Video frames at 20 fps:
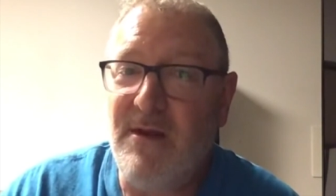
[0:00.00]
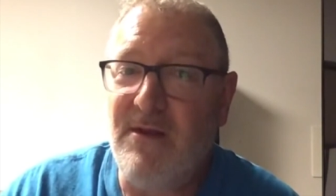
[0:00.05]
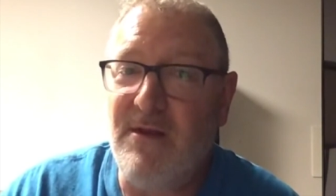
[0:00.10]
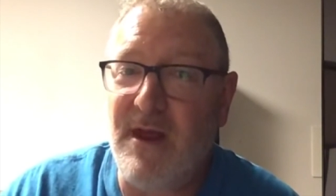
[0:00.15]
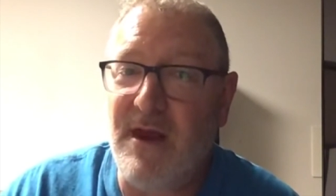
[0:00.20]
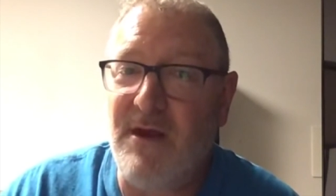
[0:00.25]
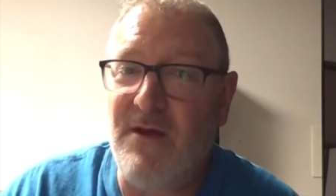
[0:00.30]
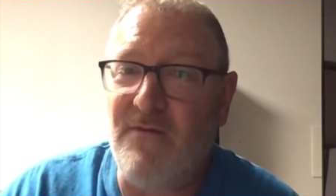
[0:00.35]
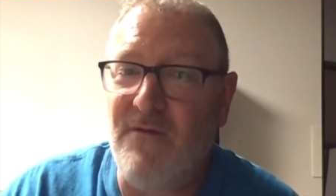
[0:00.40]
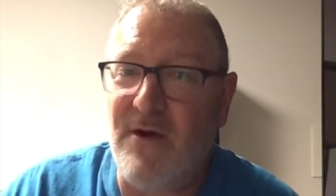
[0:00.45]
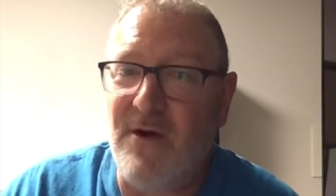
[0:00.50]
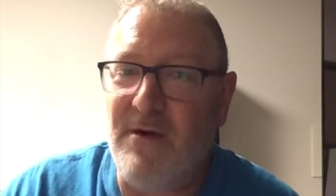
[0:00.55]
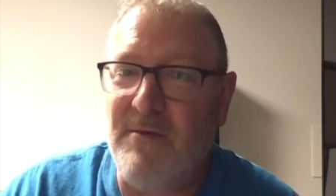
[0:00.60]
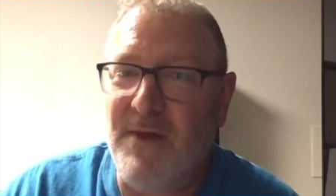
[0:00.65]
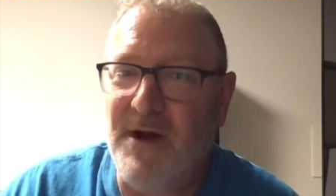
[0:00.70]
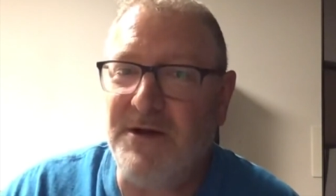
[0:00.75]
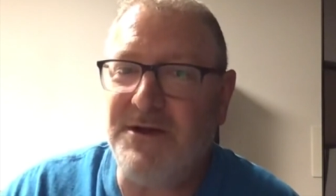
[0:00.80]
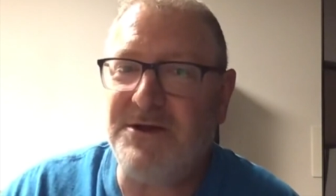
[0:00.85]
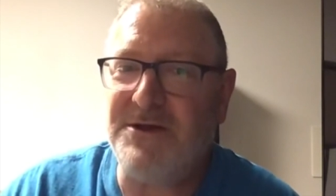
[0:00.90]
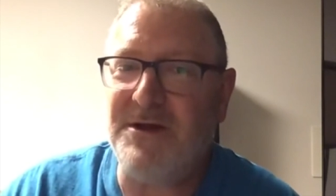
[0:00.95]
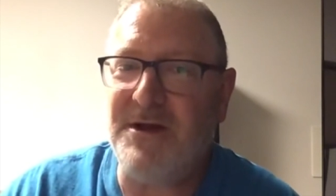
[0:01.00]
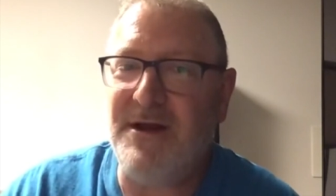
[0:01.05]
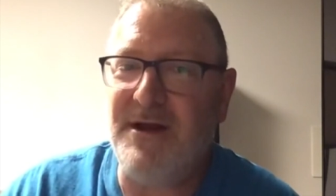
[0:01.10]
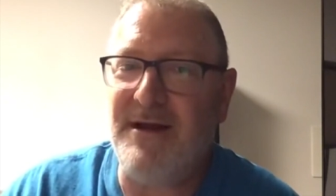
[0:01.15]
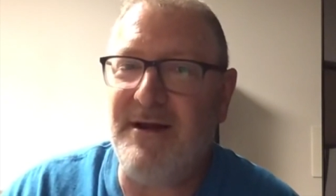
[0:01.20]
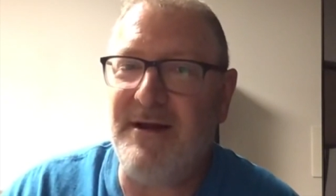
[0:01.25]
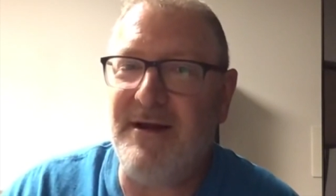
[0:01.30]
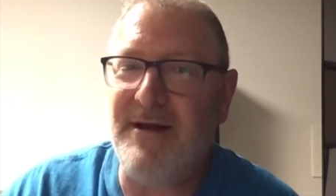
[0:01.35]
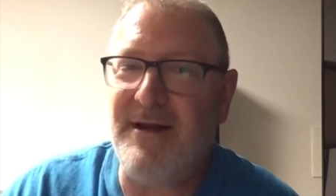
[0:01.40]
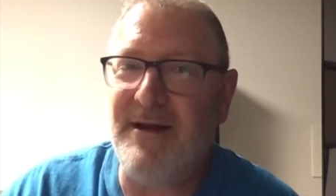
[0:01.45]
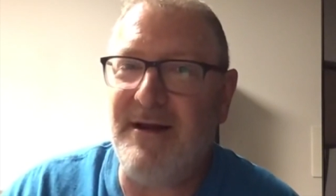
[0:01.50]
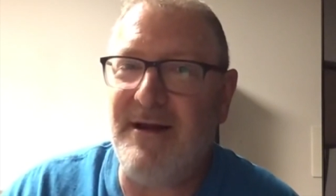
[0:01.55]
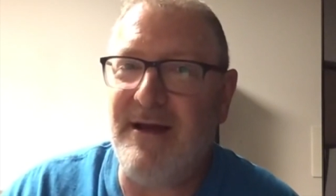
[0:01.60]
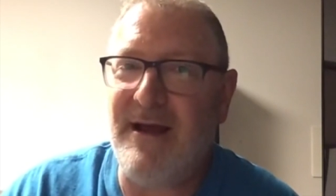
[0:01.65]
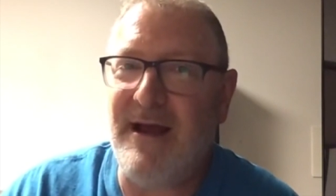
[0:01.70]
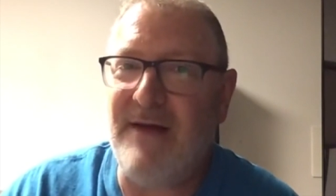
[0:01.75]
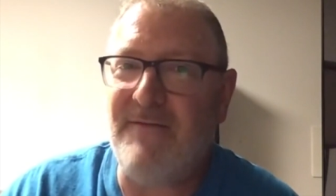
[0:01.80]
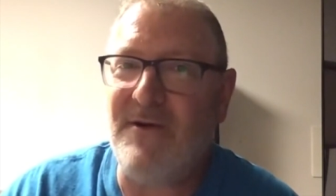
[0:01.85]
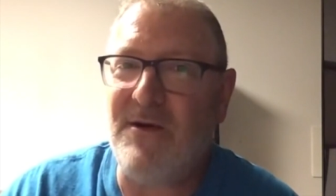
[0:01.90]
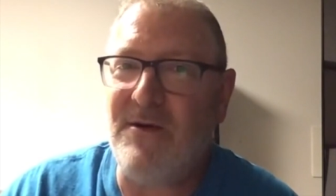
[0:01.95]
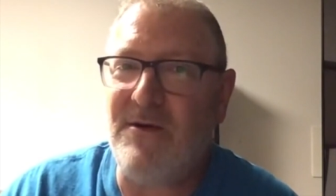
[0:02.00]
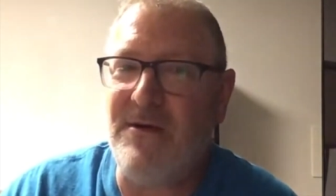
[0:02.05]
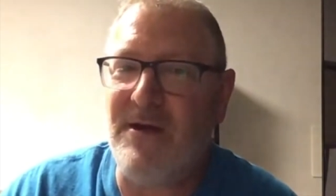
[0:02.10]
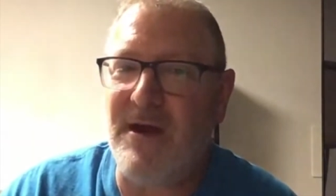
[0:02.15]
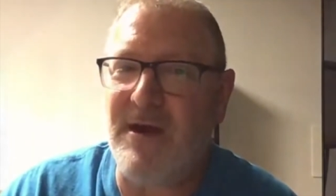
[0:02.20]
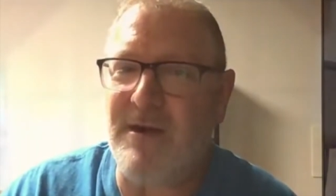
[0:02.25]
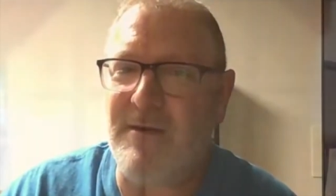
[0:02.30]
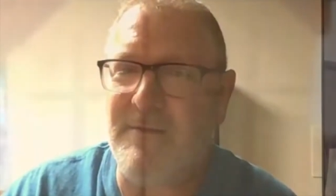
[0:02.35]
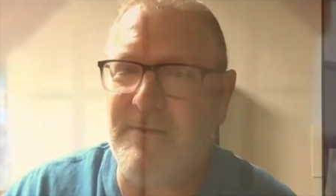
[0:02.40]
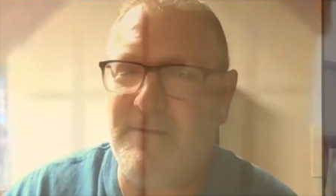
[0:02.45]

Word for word: Thank you very much and uh, have a good night.